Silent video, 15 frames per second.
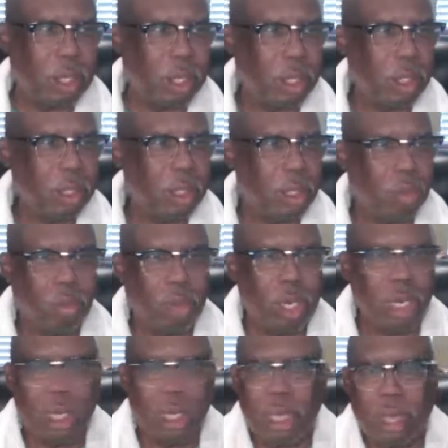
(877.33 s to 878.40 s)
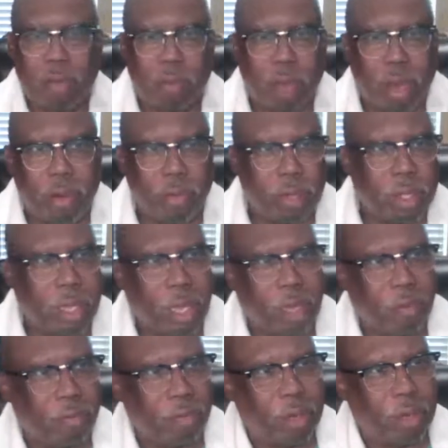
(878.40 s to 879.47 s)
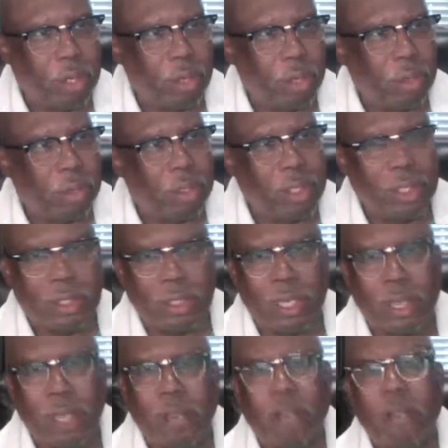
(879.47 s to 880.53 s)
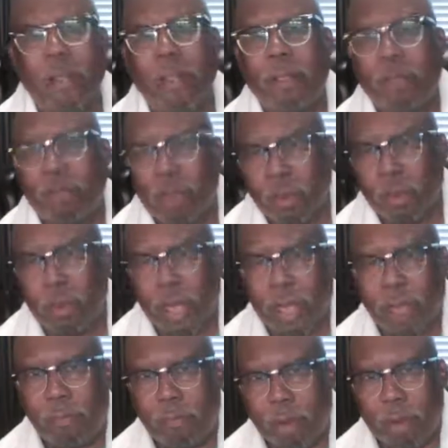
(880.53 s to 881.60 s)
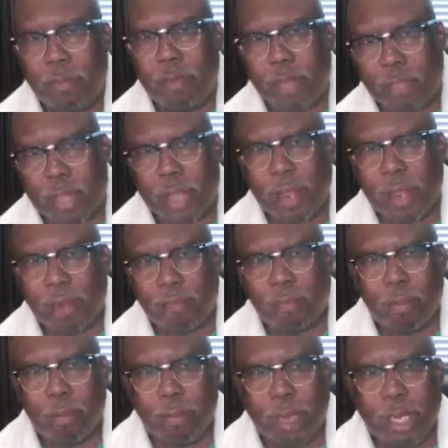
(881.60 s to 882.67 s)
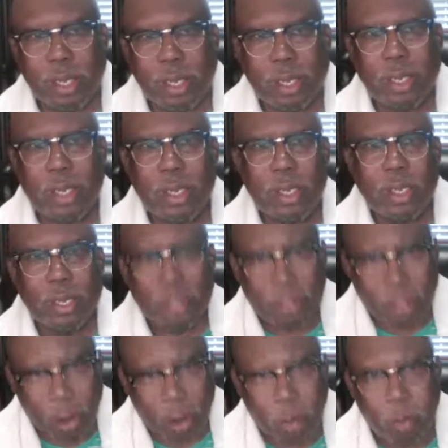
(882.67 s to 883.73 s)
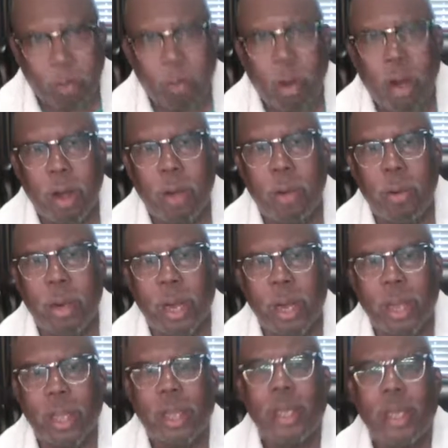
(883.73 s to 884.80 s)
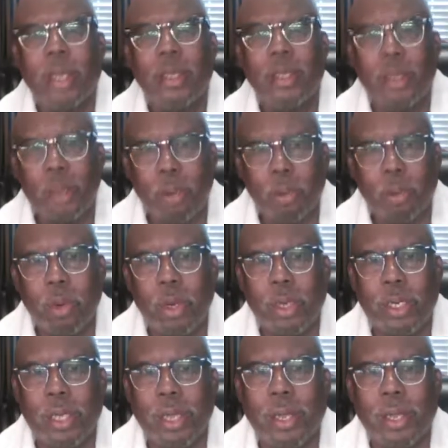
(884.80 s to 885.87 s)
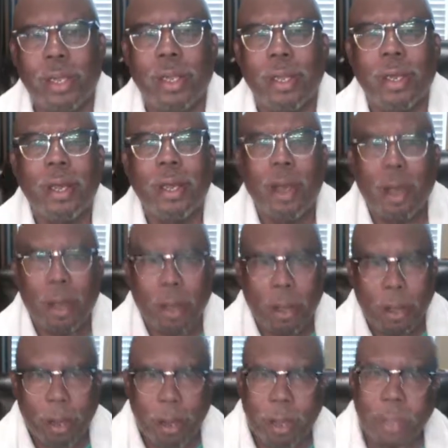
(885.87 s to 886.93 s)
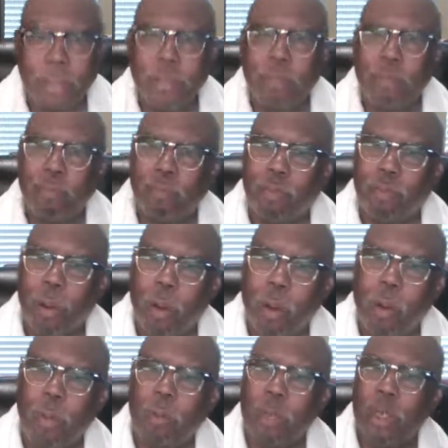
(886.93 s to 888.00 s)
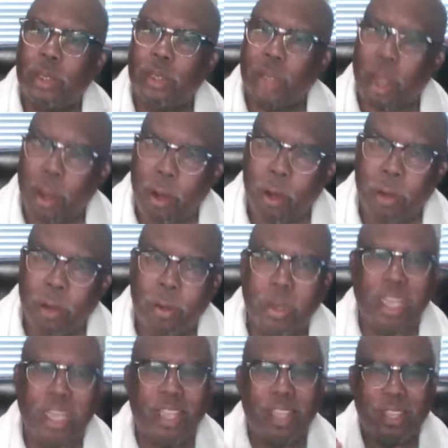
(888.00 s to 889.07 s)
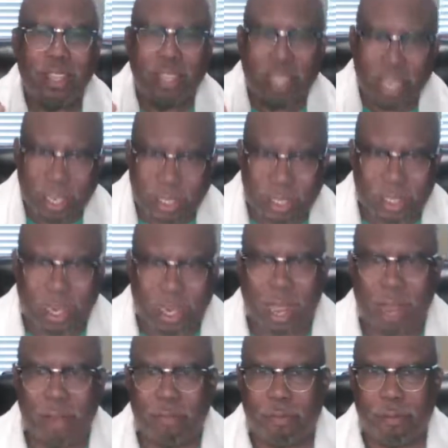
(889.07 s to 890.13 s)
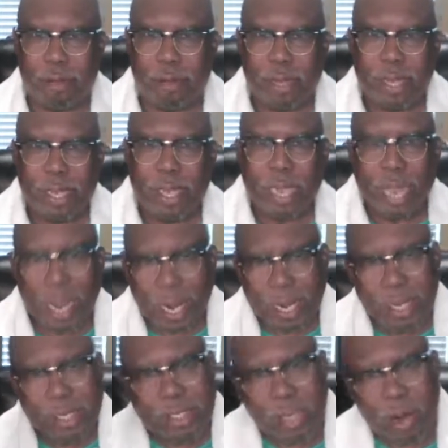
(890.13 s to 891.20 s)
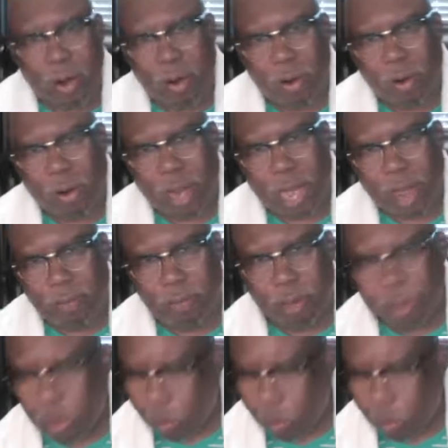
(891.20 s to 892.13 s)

said, We left everything for you. And he said, If you left everything for me, don't worry. You will get a hundredfold return in this life and eternal life in the